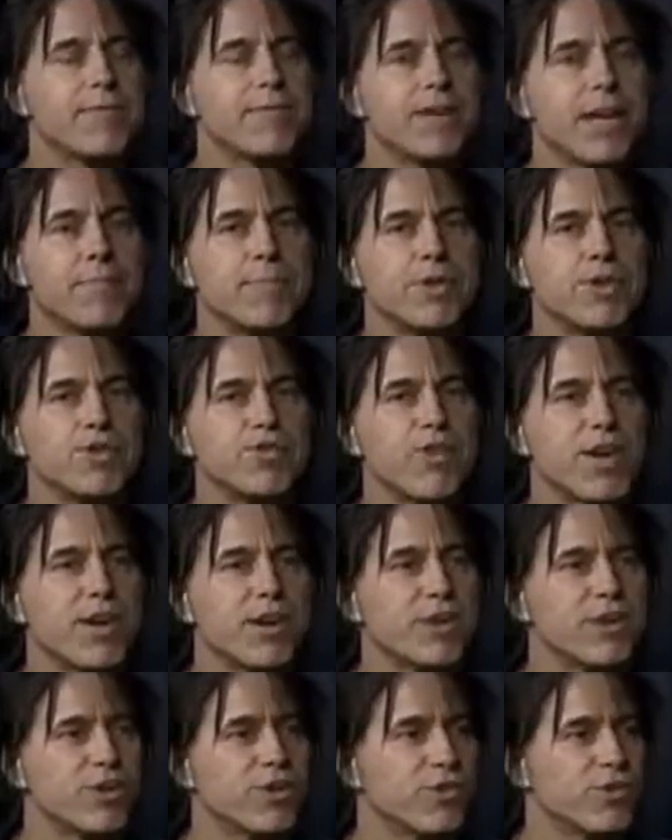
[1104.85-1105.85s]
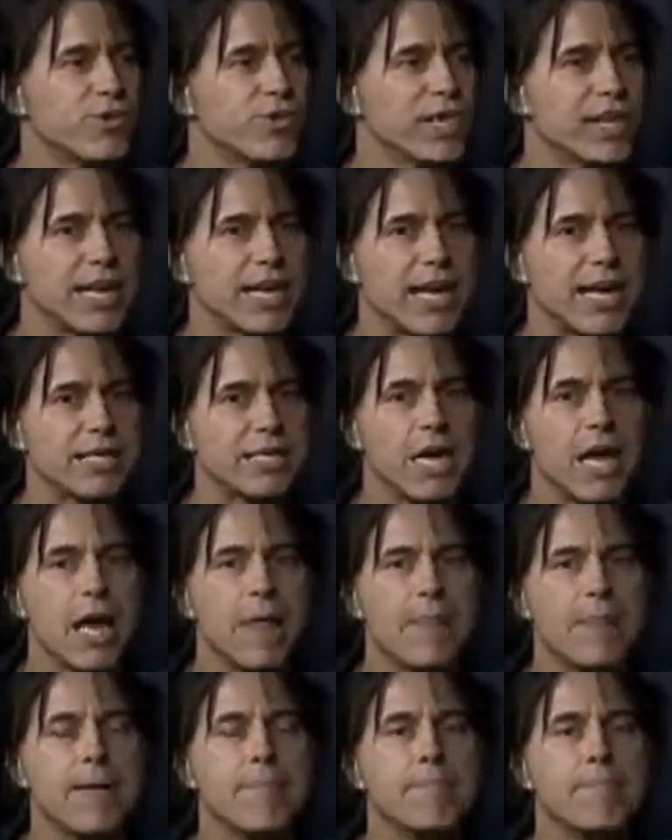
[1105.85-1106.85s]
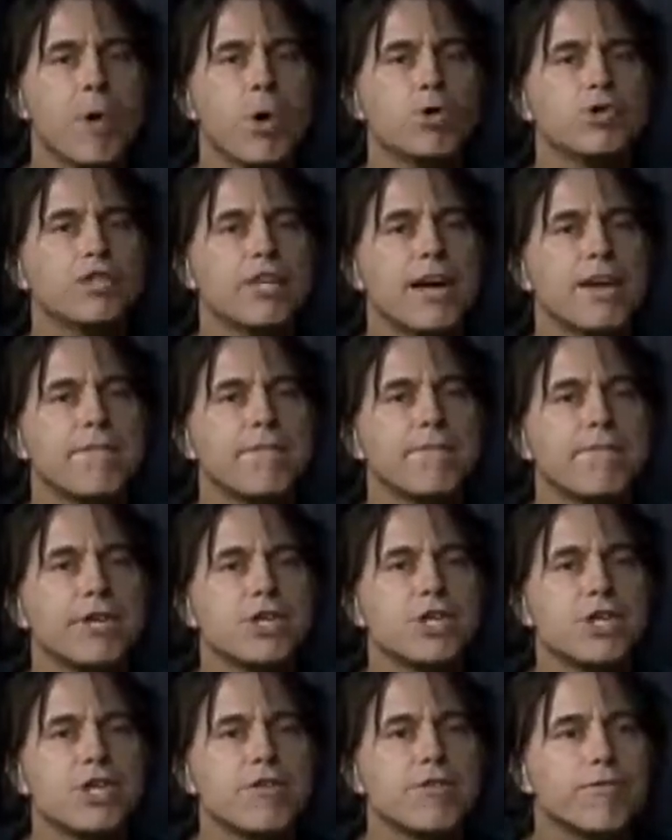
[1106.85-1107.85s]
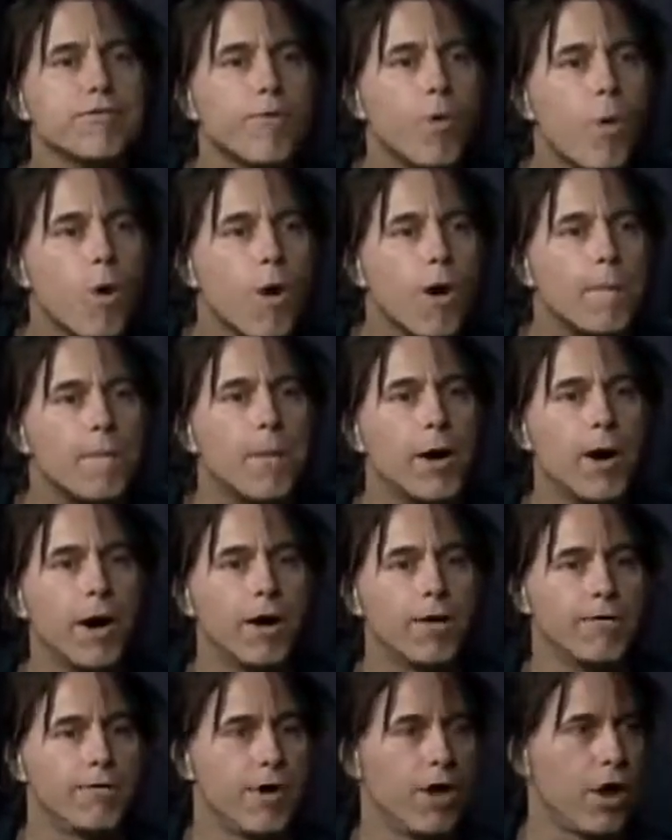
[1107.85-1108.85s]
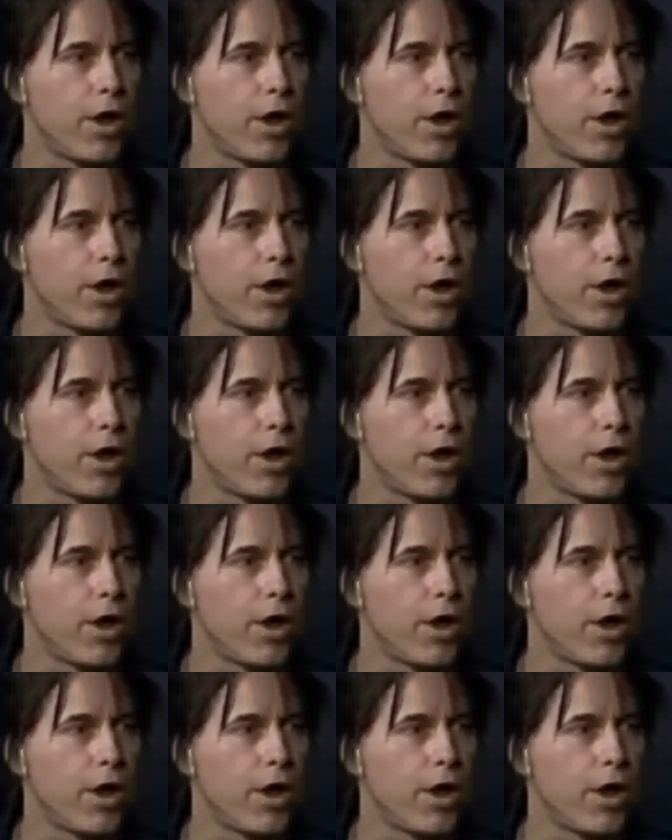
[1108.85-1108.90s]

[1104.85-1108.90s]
demonstrated to the ruling class the most efficient form of